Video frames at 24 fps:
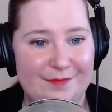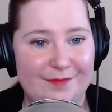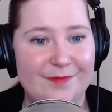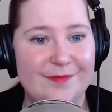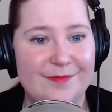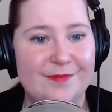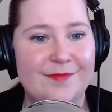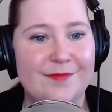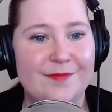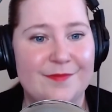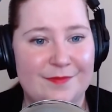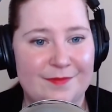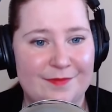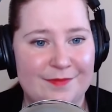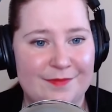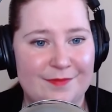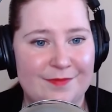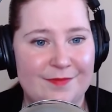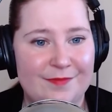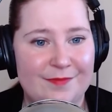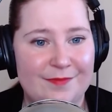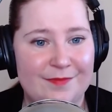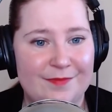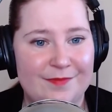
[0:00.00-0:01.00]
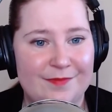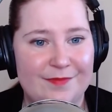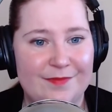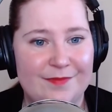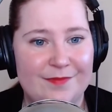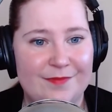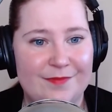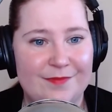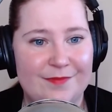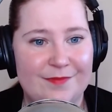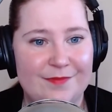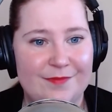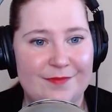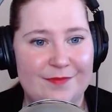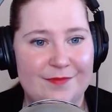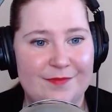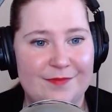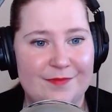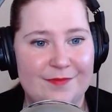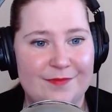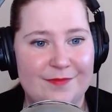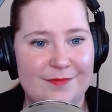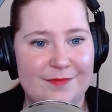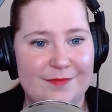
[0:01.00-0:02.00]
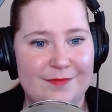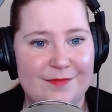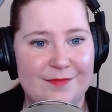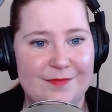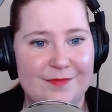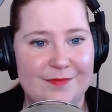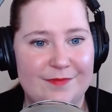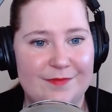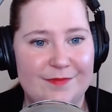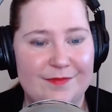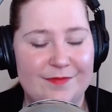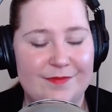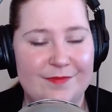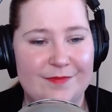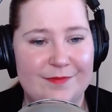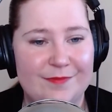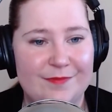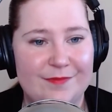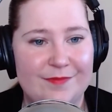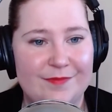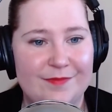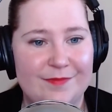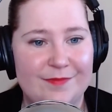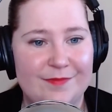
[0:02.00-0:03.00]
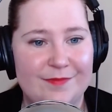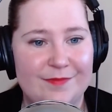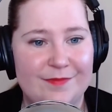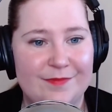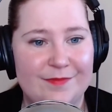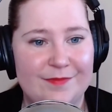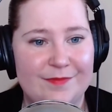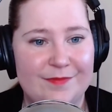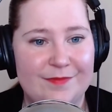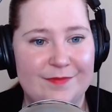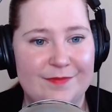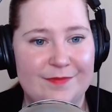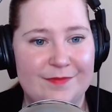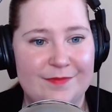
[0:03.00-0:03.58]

This person isn't speaking.